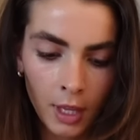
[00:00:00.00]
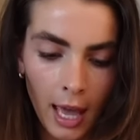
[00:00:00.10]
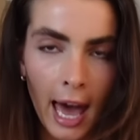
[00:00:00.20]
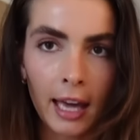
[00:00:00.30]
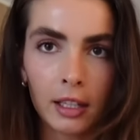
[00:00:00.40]

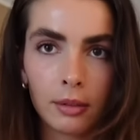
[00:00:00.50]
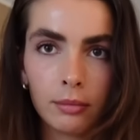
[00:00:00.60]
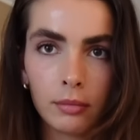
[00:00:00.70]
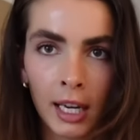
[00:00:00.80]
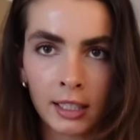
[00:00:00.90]
added
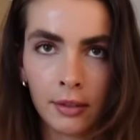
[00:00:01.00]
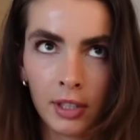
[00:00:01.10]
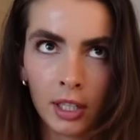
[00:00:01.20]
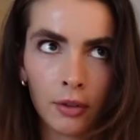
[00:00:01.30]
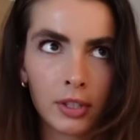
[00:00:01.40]

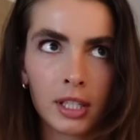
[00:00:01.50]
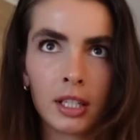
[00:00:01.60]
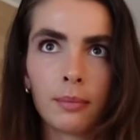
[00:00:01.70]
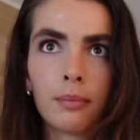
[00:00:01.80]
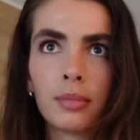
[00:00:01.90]
activity.
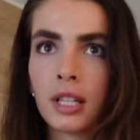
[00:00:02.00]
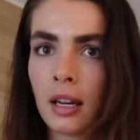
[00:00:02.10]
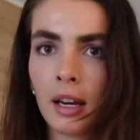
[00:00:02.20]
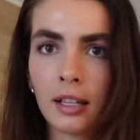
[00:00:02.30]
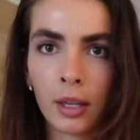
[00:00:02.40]
Obviously
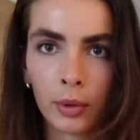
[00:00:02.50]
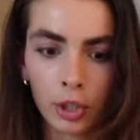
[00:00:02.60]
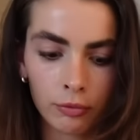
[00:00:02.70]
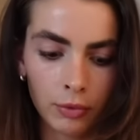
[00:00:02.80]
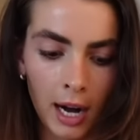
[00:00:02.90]
Sundays I
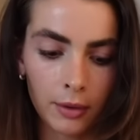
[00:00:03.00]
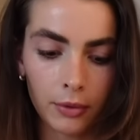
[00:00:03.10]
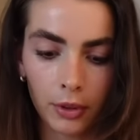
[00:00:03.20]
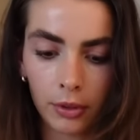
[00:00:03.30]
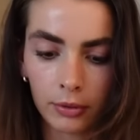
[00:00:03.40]
would run for
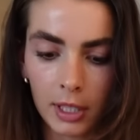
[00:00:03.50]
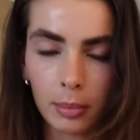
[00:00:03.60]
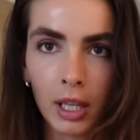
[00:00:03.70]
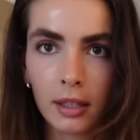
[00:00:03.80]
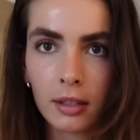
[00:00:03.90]

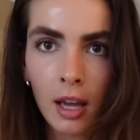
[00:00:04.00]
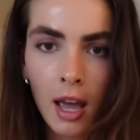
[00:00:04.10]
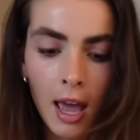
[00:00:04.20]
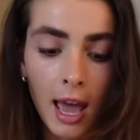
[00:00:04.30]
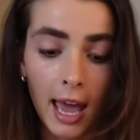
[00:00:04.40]
3+
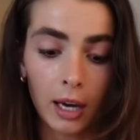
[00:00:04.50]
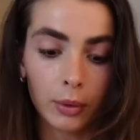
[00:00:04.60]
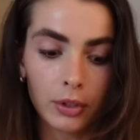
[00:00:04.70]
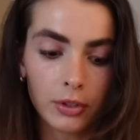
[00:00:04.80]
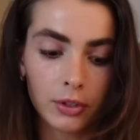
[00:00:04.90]

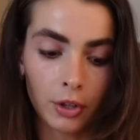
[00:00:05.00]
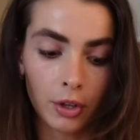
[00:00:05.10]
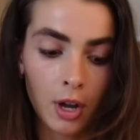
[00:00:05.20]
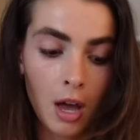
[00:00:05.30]
hours, so